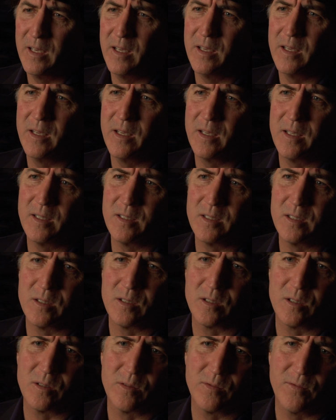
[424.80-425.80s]

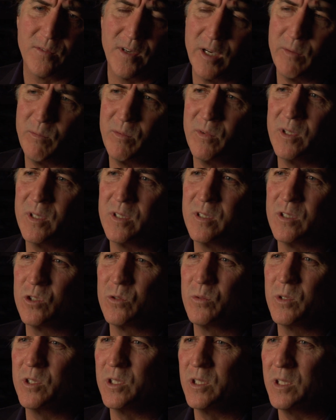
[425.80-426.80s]
His family
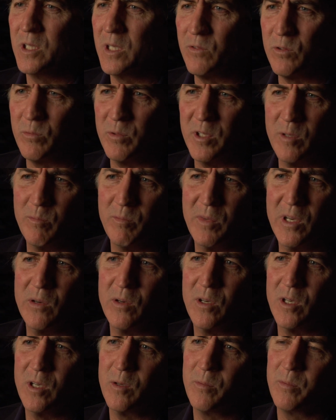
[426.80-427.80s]
situation, never being
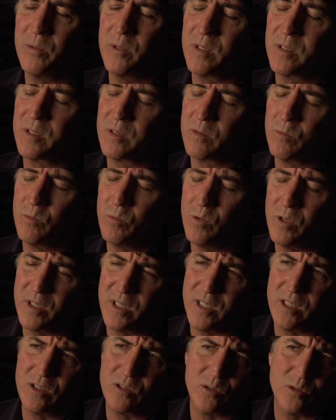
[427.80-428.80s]
married, but
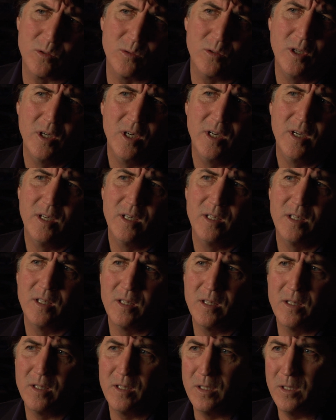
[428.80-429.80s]
wanting to,
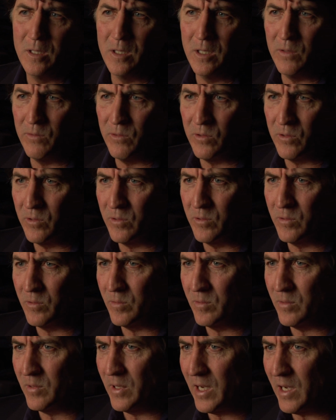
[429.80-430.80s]

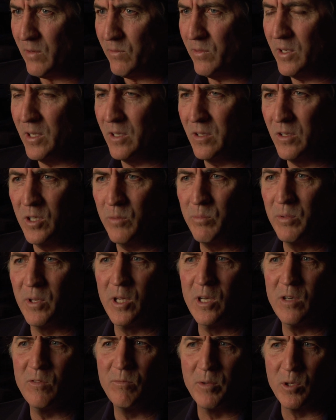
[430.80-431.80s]
never having a deep
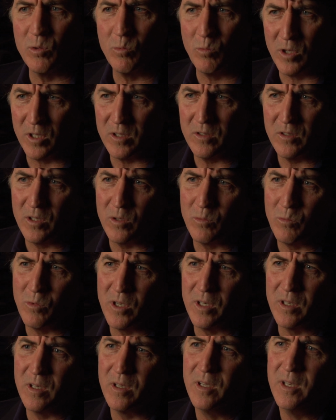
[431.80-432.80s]
love, but wanting
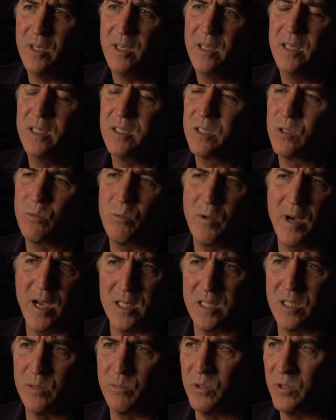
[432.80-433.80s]
one, his
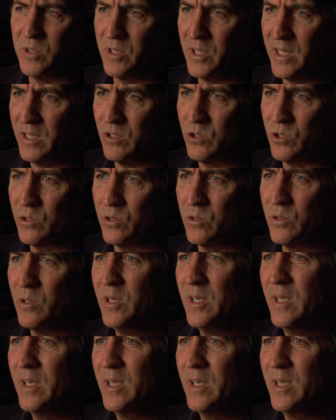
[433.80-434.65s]
irascible nature,